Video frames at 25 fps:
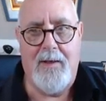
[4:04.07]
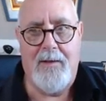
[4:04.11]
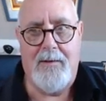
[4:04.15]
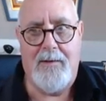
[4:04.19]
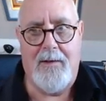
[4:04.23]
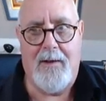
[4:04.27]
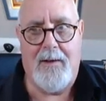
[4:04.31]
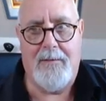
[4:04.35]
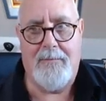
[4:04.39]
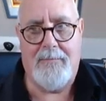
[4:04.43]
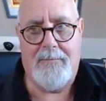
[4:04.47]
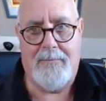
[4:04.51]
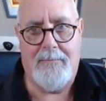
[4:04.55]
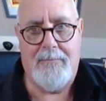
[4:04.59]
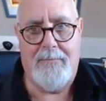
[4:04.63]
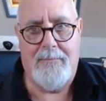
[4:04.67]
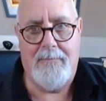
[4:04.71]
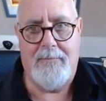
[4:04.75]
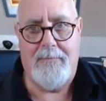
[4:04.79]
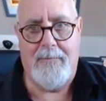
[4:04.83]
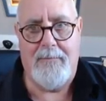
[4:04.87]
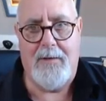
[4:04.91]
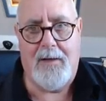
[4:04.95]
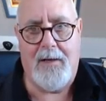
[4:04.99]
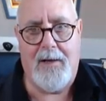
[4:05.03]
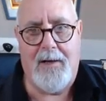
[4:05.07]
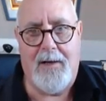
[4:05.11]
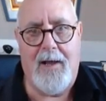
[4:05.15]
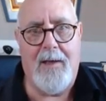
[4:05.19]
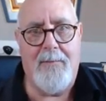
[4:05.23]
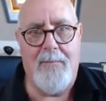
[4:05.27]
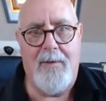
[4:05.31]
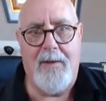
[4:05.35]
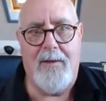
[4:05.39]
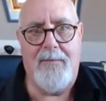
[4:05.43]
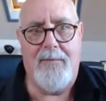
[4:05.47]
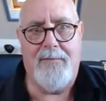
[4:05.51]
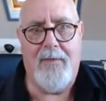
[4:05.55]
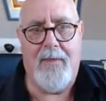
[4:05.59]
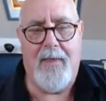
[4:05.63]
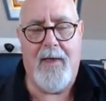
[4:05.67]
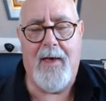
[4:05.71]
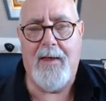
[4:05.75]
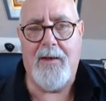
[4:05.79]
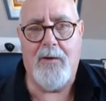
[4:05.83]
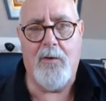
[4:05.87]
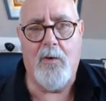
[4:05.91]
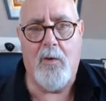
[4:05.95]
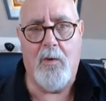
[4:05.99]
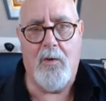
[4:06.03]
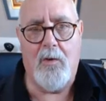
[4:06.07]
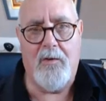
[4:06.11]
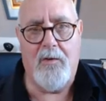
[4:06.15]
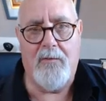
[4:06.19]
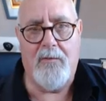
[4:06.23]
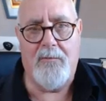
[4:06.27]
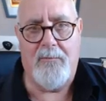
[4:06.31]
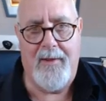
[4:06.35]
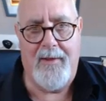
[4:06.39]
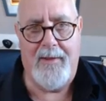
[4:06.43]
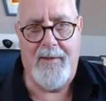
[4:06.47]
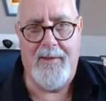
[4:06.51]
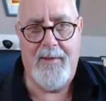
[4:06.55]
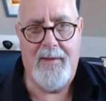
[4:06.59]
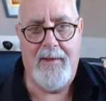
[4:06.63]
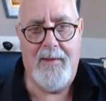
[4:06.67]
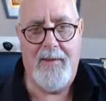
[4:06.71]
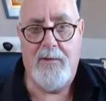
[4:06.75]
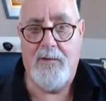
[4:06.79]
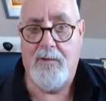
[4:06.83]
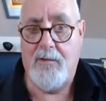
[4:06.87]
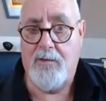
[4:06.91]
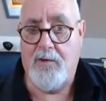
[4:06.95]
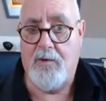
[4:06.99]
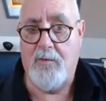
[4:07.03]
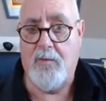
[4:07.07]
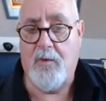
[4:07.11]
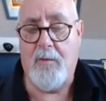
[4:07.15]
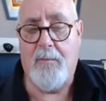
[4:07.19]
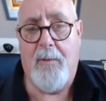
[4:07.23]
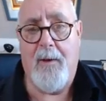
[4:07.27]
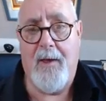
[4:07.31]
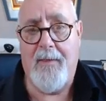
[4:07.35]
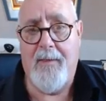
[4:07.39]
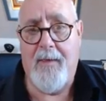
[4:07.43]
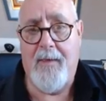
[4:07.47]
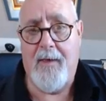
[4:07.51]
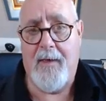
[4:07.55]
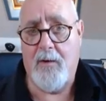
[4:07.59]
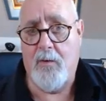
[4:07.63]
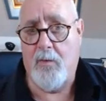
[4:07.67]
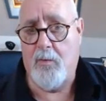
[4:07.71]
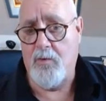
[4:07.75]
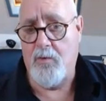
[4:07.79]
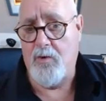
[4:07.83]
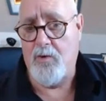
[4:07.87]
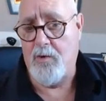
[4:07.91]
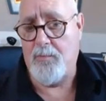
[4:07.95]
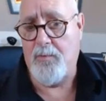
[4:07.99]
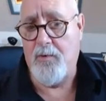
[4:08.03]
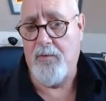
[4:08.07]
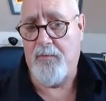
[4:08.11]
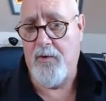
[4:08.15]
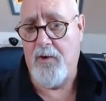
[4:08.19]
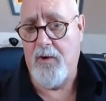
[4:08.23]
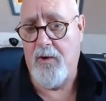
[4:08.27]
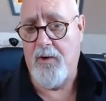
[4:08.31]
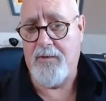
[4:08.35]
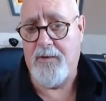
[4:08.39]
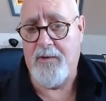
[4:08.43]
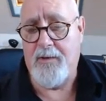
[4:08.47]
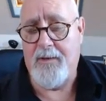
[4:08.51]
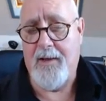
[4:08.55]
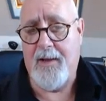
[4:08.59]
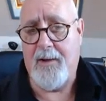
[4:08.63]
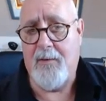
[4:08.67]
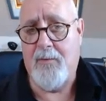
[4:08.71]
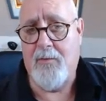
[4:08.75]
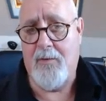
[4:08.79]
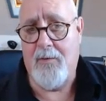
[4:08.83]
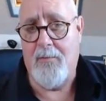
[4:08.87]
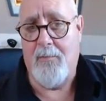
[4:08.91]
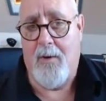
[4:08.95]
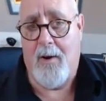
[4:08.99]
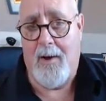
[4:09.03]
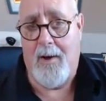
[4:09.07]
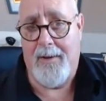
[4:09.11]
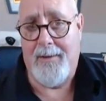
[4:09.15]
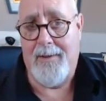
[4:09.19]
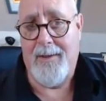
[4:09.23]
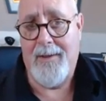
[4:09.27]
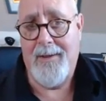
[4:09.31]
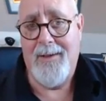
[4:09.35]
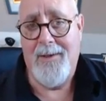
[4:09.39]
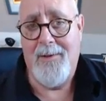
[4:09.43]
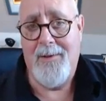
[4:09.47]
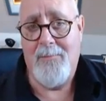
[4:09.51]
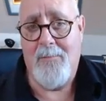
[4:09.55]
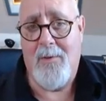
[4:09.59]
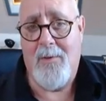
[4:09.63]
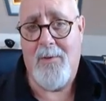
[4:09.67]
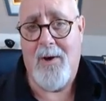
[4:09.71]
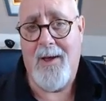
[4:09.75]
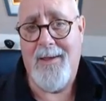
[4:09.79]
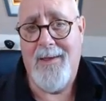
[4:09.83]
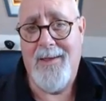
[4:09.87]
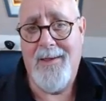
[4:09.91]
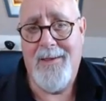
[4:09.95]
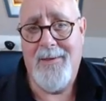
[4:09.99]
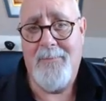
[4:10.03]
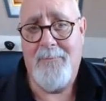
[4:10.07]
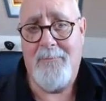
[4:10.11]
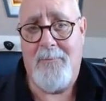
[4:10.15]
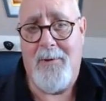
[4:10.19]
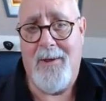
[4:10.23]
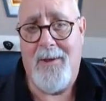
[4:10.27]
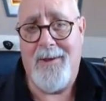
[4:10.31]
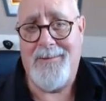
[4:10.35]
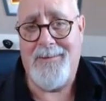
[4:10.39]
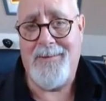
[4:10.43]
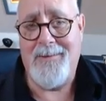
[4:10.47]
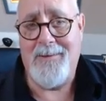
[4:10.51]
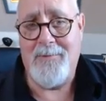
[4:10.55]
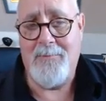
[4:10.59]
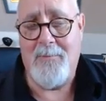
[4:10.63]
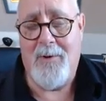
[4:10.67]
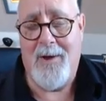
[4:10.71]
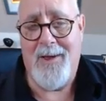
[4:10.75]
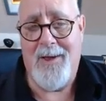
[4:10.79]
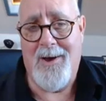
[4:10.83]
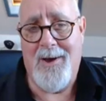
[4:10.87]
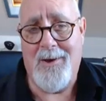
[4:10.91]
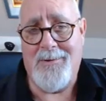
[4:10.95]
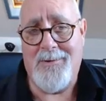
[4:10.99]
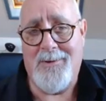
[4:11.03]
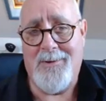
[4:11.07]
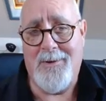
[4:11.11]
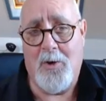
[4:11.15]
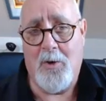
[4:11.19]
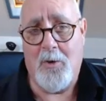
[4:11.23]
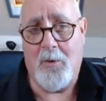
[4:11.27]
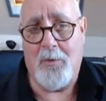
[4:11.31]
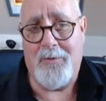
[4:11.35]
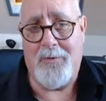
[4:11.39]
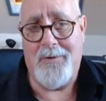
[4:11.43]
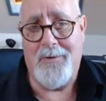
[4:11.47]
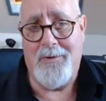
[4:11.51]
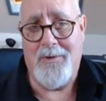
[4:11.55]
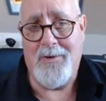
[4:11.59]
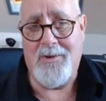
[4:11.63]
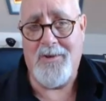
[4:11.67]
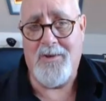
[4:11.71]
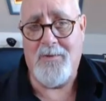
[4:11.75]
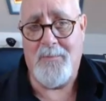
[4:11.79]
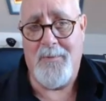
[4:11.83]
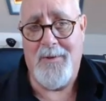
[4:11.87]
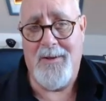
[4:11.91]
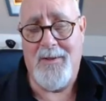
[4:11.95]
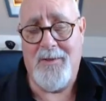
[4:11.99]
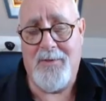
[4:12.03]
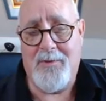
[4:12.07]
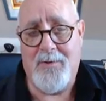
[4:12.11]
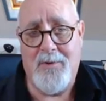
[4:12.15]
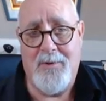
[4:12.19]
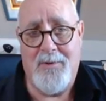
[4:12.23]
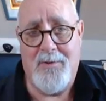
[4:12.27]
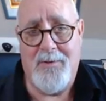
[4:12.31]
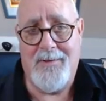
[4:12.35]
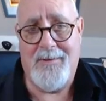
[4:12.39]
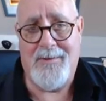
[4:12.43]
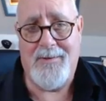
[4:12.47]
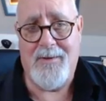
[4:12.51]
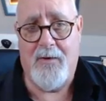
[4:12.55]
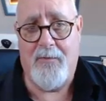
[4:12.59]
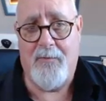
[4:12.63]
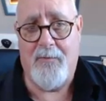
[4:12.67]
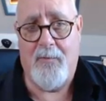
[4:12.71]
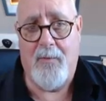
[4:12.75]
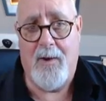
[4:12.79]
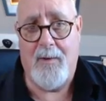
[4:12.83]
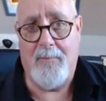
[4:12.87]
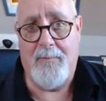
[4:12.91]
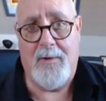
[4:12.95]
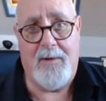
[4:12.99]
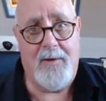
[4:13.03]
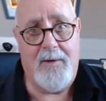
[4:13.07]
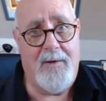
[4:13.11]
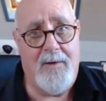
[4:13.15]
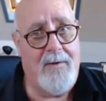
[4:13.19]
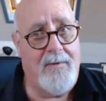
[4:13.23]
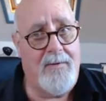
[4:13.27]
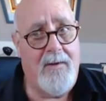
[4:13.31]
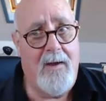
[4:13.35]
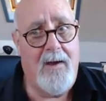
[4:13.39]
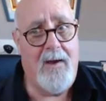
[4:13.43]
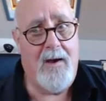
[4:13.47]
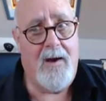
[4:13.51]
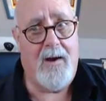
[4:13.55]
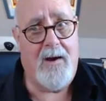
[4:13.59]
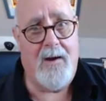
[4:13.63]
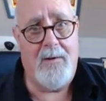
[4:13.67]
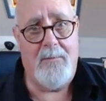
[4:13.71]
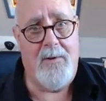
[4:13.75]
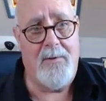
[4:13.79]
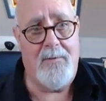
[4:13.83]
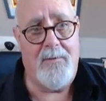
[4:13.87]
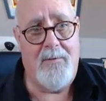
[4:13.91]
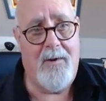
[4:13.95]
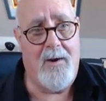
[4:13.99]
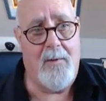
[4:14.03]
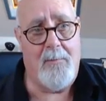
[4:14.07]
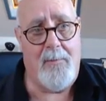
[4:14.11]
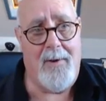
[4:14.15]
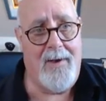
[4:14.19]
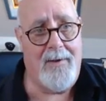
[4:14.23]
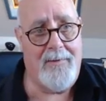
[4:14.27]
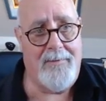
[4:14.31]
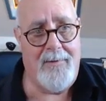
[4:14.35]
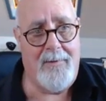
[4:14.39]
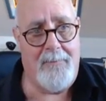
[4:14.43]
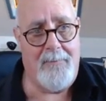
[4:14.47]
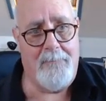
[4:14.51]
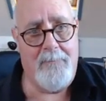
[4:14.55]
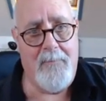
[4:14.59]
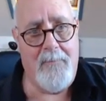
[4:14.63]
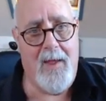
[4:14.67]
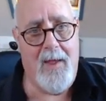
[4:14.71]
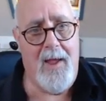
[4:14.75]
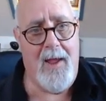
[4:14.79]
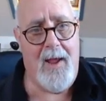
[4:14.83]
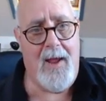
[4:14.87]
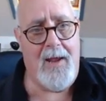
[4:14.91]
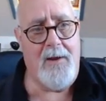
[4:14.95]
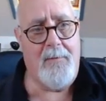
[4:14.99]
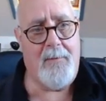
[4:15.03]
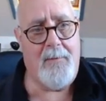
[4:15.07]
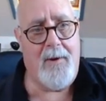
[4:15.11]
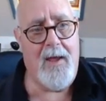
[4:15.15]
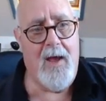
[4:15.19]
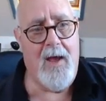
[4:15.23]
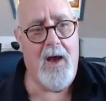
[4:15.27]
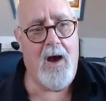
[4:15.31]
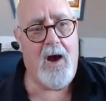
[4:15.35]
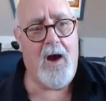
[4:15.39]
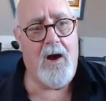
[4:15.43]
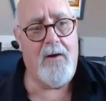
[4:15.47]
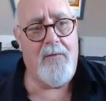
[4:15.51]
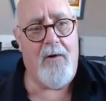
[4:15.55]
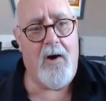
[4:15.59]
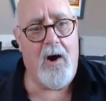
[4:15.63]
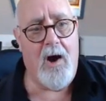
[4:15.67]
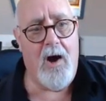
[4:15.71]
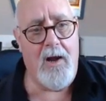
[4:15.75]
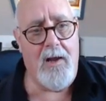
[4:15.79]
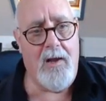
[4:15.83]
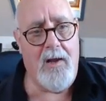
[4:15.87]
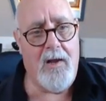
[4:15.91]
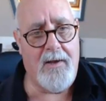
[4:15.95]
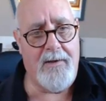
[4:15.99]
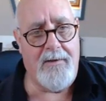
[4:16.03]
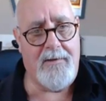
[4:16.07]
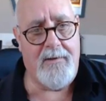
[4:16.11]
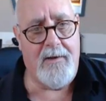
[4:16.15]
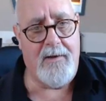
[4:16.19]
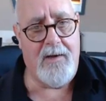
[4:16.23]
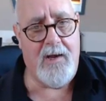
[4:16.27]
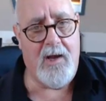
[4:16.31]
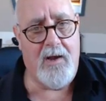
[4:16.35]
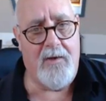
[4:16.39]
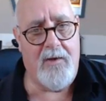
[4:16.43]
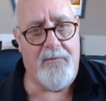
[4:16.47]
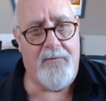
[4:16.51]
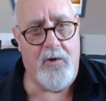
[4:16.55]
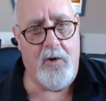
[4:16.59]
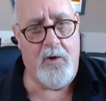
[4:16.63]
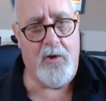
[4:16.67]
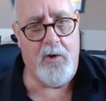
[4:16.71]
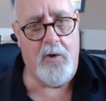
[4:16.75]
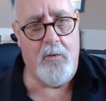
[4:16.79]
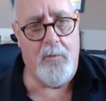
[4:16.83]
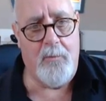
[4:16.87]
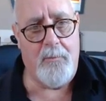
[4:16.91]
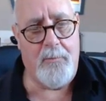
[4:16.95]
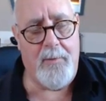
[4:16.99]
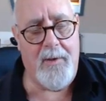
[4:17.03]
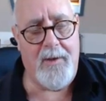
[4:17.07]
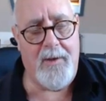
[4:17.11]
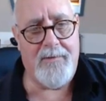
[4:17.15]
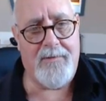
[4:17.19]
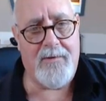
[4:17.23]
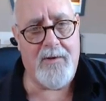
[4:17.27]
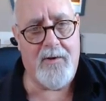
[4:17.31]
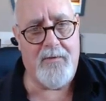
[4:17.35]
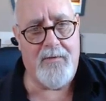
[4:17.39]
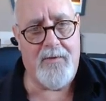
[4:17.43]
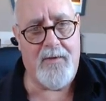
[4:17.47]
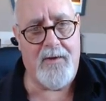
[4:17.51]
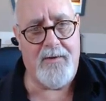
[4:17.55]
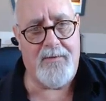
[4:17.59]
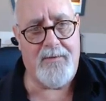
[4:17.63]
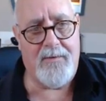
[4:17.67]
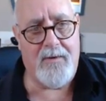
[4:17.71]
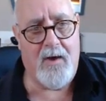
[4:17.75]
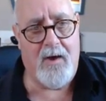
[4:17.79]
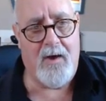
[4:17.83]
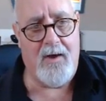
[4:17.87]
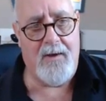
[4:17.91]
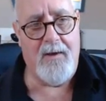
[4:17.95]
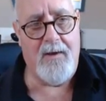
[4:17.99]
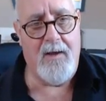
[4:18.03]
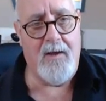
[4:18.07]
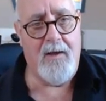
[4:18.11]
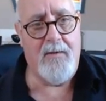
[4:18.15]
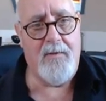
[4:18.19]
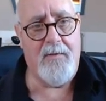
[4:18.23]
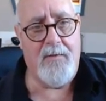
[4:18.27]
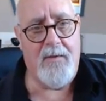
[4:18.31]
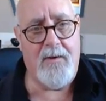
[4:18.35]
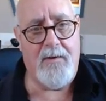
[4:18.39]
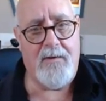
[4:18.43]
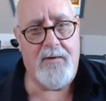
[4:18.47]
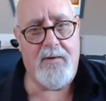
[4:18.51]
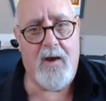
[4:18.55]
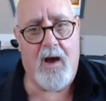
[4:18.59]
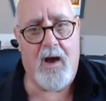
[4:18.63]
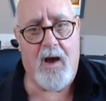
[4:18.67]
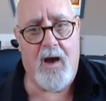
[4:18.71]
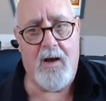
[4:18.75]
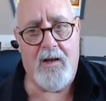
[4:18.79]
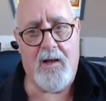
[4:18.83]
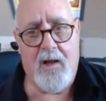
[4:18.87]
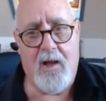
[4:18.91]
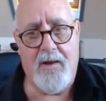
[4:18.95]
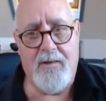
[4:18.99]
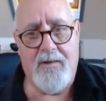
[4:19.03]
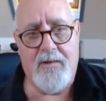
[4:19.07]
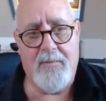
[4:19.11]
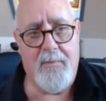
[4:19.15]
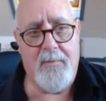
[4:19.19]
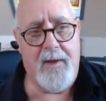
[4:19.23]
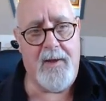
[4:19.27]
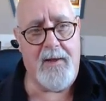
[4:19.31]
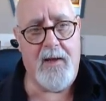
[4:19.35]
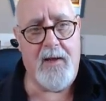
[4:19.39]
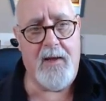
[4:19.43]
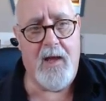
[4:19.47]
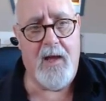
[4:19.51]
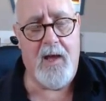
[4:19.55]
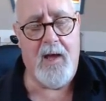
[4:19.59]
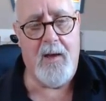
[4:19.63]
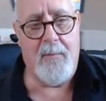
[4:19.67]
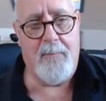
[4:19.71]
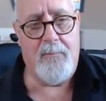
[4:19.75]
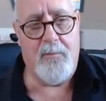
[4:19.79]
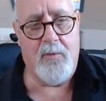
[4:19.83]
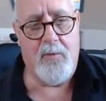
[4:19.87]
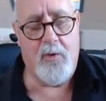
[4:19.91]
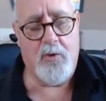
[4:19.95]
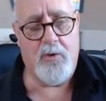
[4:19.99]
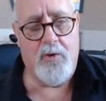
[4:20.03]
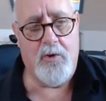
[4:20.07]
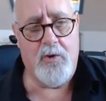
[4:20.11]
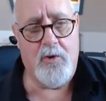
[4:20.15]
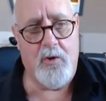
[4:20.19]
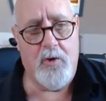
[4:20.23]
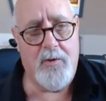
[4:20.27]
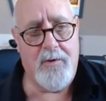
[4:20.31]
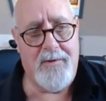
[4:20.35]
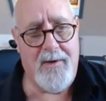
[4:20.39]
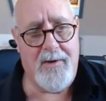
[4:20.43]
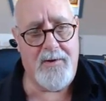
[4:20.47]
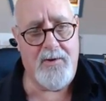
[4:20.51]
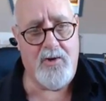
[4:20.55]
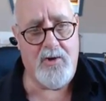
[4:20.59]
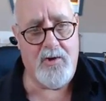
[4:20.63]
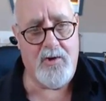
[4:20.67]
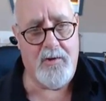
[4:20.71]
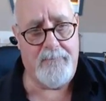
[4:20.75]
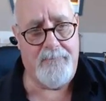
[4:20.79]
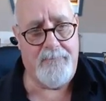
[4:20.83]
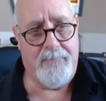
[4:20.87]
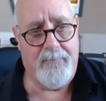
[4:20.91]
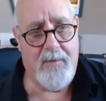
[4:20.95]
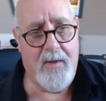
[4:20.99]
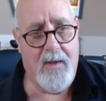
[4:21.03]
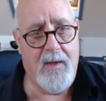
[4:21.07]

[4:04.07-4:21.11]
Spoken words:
Now, you're going to get me for that, and all of me. Do you want to pay that, or would you prefer to take one of my pieces, my articles, and just spin it through this software, because I won't know about it? Anyway, I've highlighted a few bits on this site that I'd like to make draw to your attention.